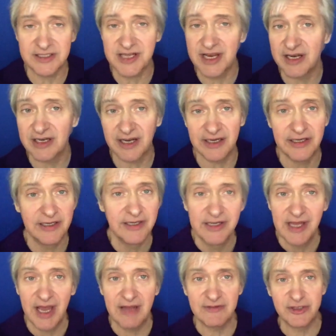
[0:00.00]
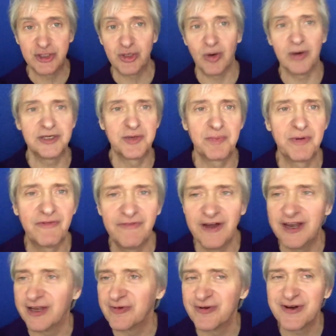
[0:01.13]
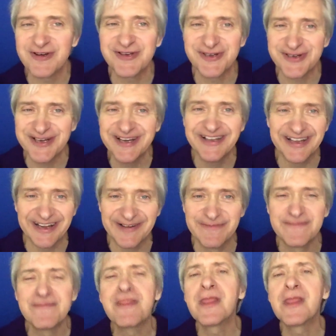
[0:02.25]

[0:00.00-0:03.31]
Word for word: It's not like I have a shortage of prophetic words or anything,